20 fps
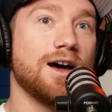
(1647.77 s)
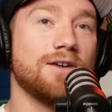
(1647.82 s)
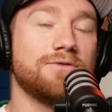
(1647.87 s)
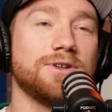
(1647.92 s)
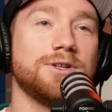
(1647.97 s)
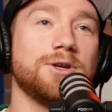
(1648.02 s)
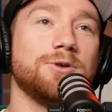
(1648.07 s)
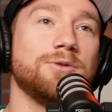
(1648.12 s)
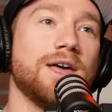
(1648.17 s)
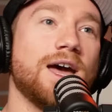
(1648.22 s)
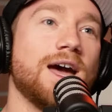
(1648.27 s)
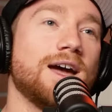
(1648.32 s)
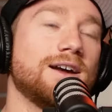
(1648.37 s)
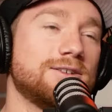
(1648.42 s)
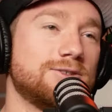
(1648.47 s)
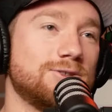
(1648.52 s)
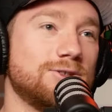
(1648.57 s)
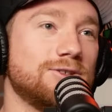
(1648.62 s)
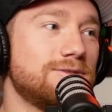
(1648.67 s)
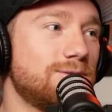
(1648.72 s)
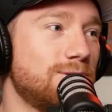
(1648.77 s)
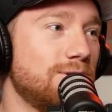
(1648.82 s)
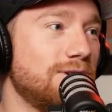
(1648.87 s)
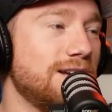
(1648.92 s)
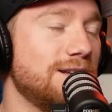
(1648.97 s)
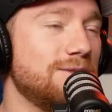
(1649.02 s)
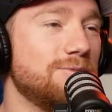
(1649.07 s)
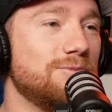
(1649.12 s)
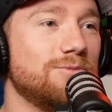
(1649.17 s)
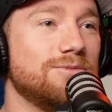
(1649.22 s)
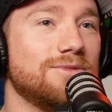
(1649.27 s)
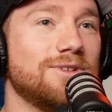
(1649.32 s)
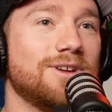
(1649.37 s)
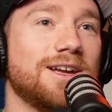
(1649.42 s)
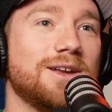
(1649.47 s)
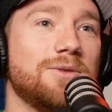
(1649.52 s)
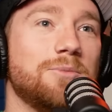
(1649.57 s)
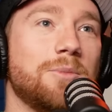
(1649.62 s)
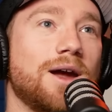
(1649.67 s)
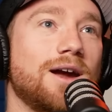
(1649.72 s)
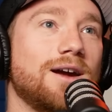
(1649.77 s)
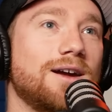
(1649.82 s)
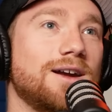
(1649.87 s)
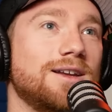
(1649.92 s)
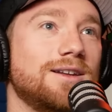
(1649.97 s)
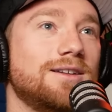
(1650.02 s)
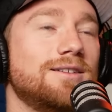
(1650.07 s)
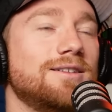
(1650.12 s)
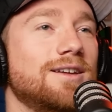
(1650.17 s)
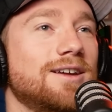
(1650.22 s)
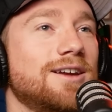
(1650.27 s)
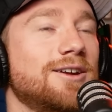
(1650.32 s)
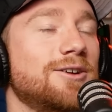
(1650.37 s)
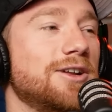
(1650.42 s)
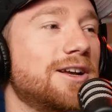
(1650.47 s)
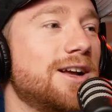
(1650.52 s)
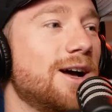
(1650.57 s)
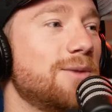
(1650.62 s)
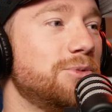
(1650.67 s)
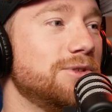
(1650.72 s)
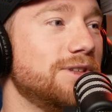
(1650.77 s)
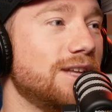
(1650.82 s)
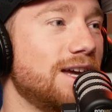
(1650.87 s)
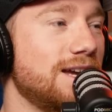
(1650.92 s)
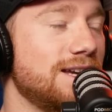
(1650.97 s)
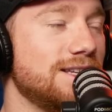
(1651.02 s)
off. I know that. They're getting married Nick, here in a couple days.